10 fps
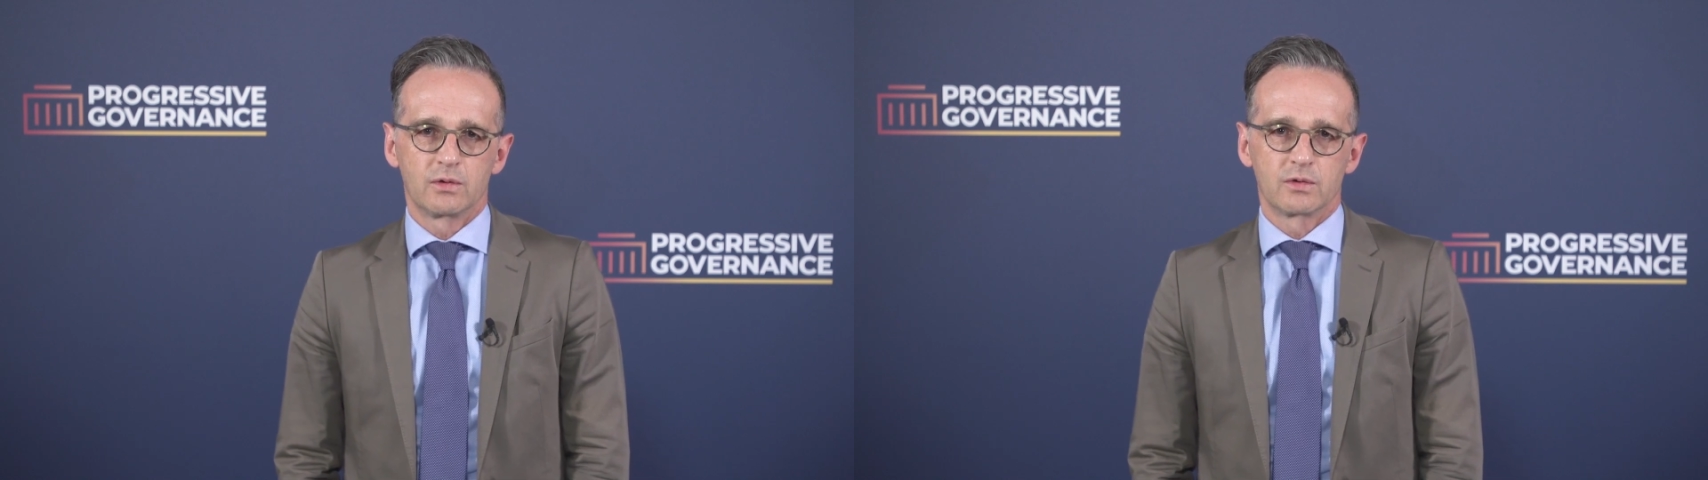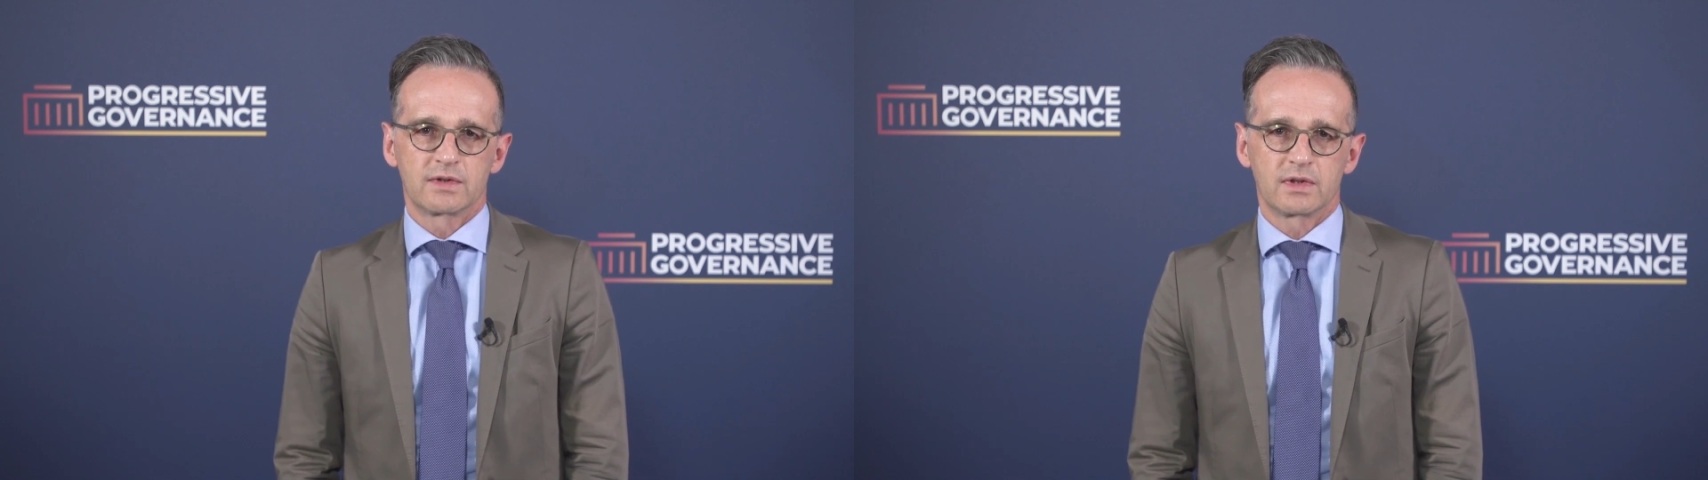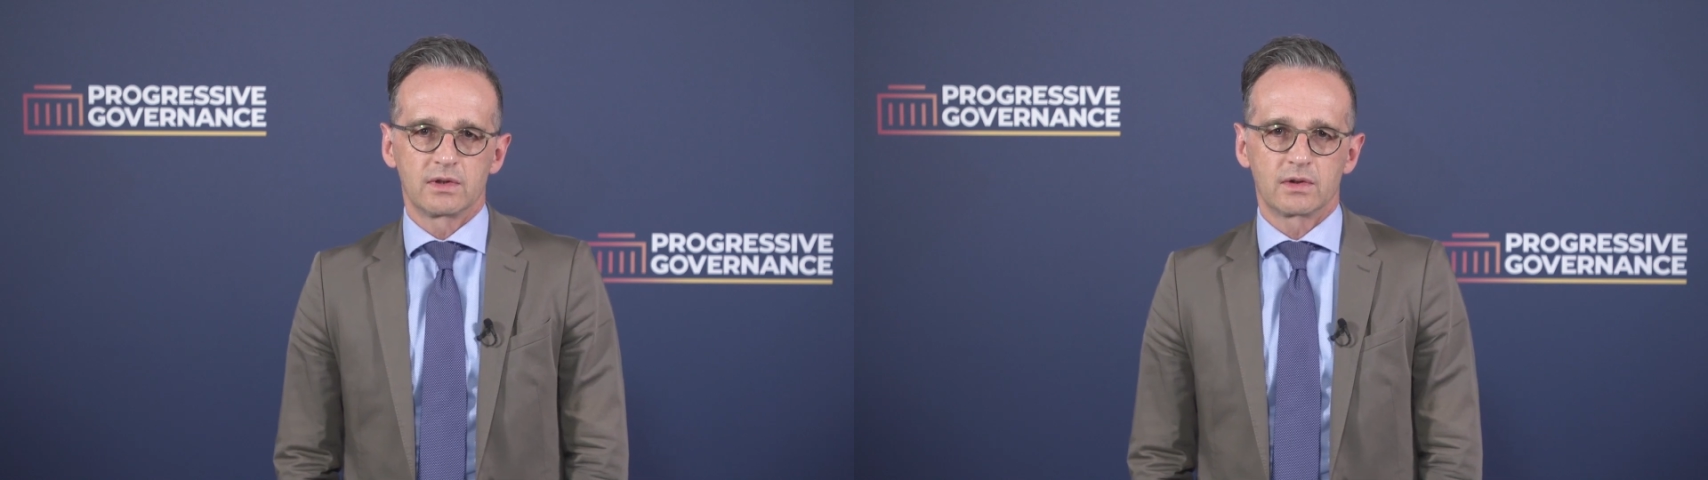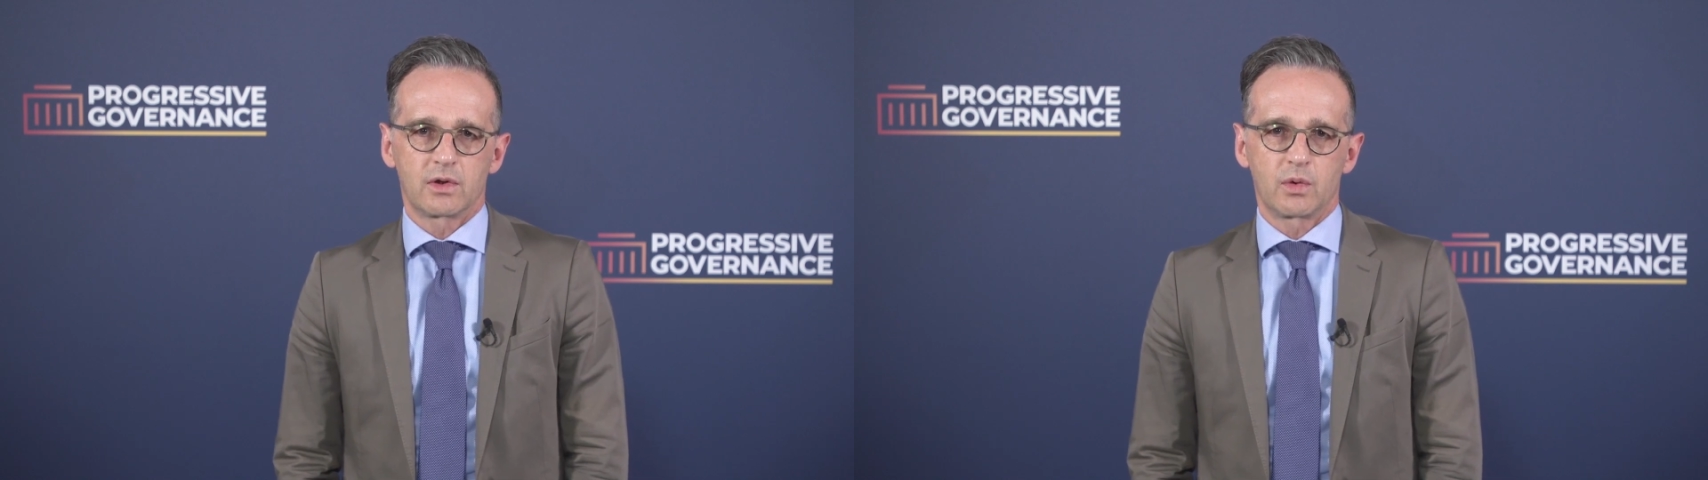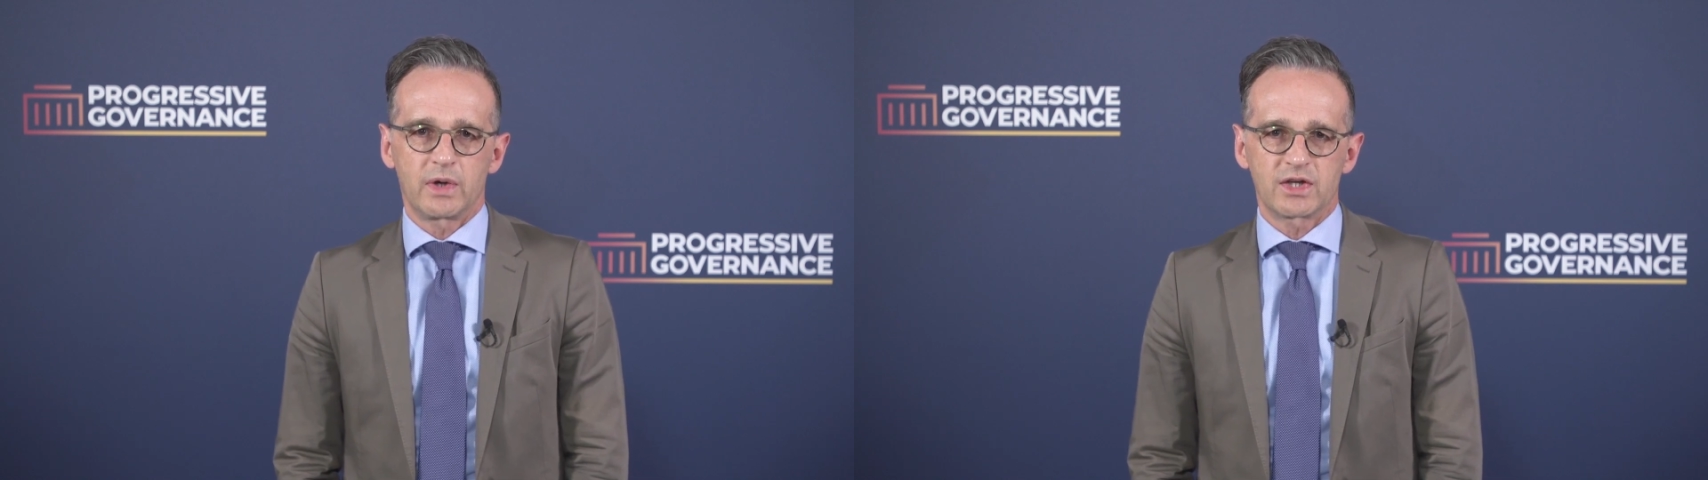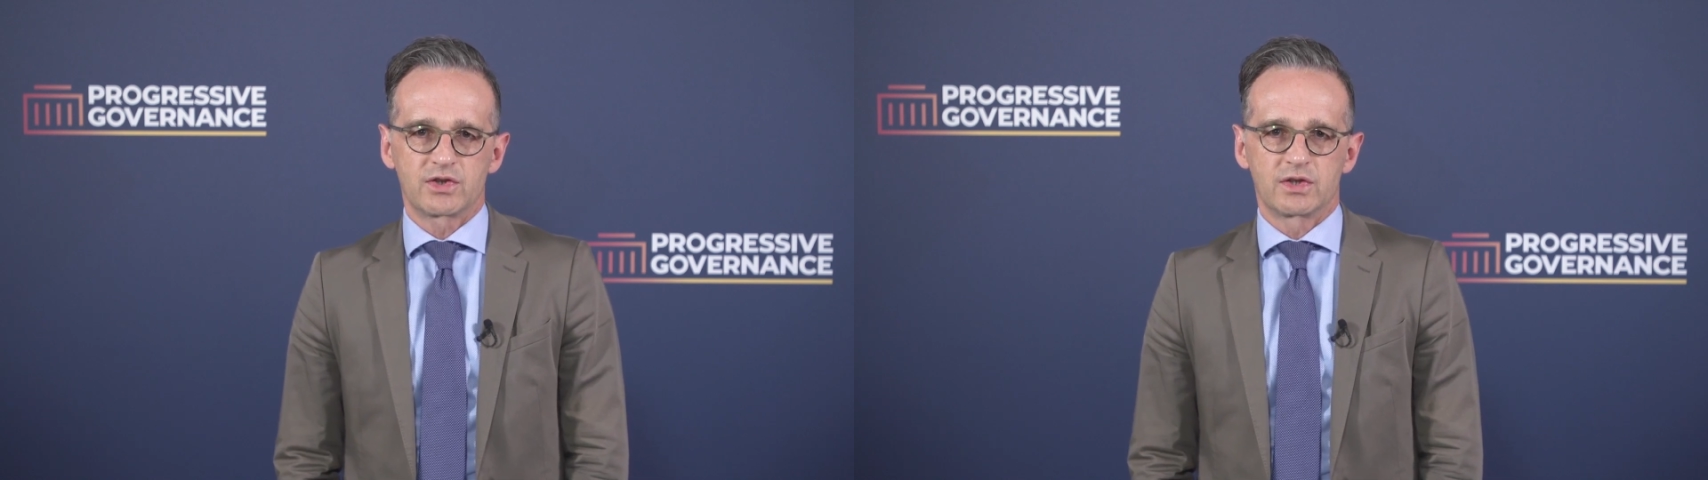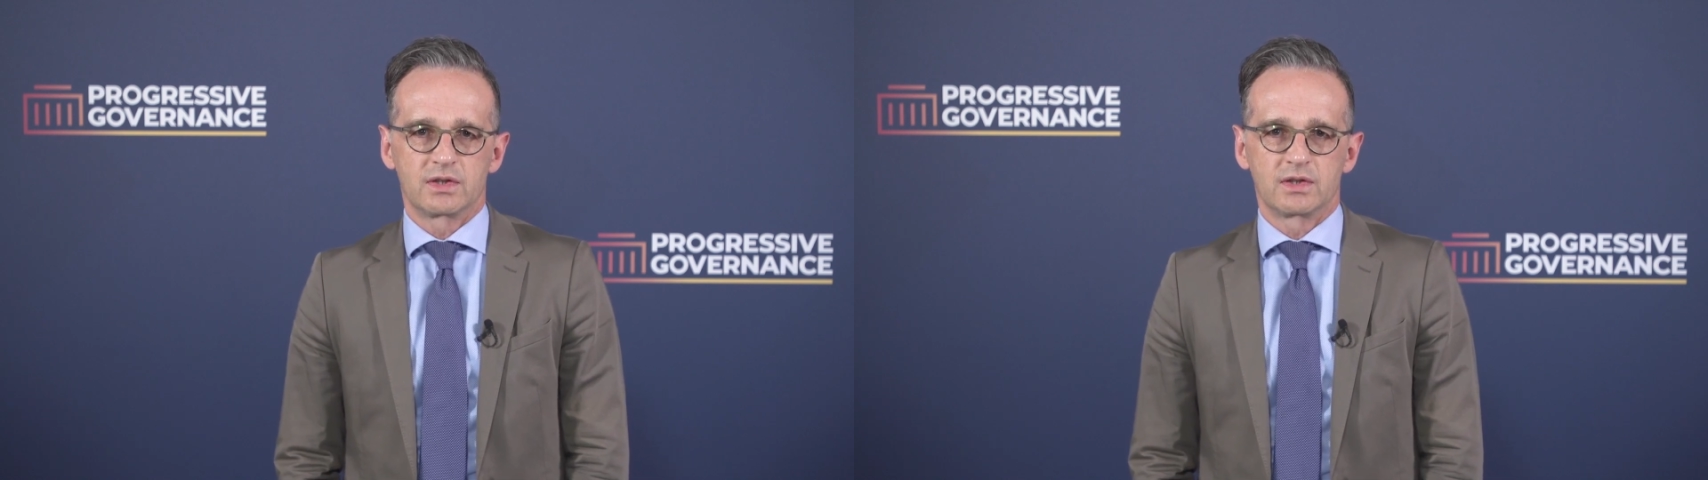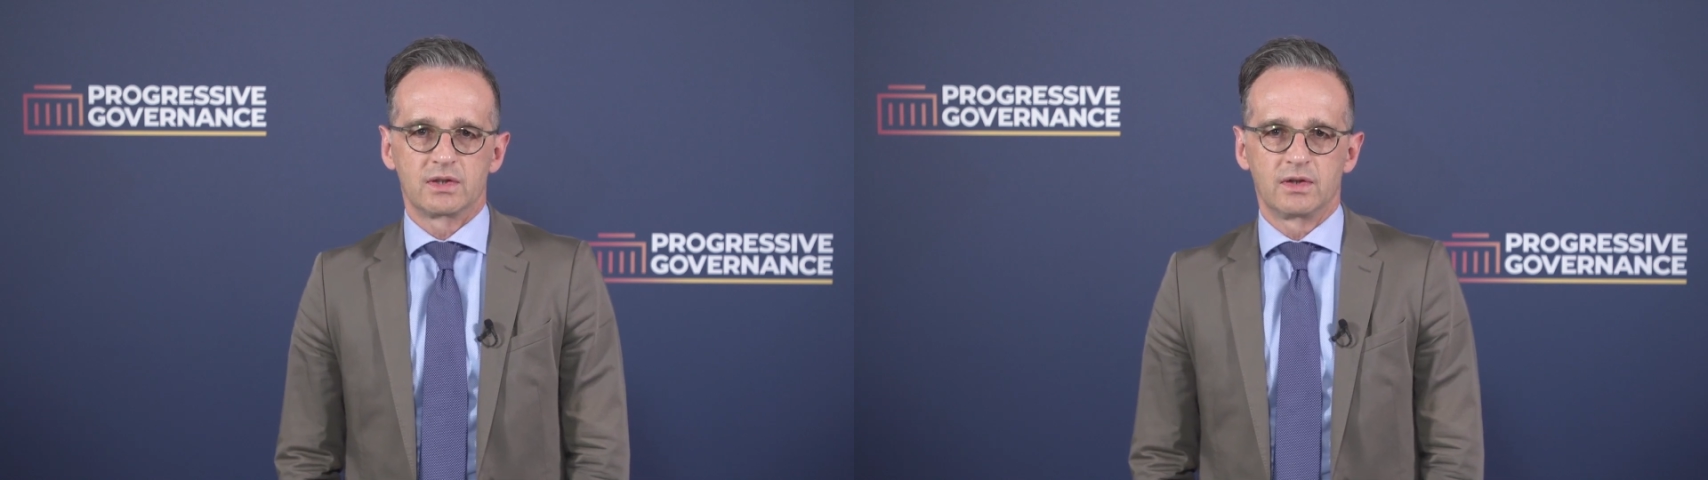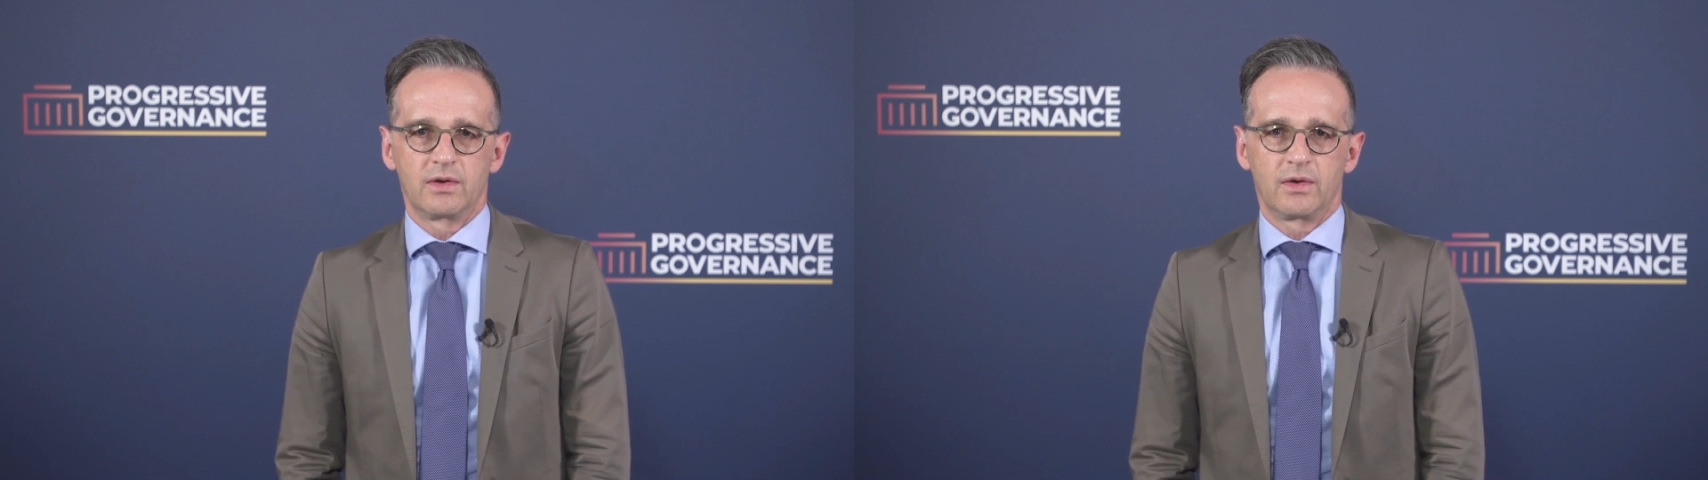who still question